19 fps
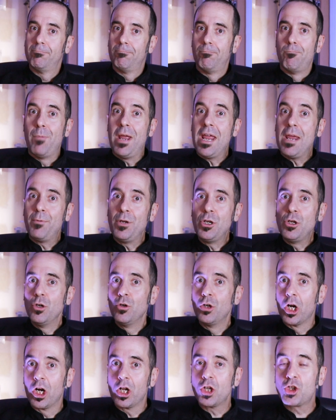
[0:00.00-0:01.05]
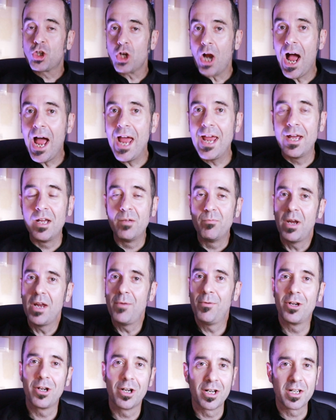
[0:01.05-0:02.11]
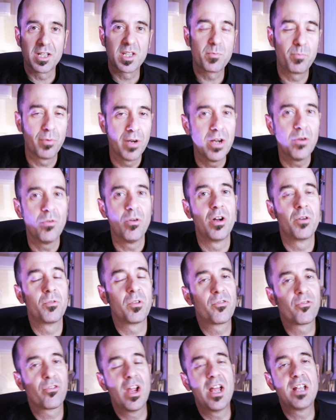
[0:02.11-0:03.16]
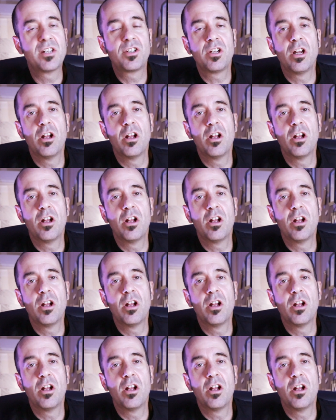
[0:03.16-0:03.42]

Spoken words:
Maybe you're gonna try it. Maybe you're gonna split one with friends.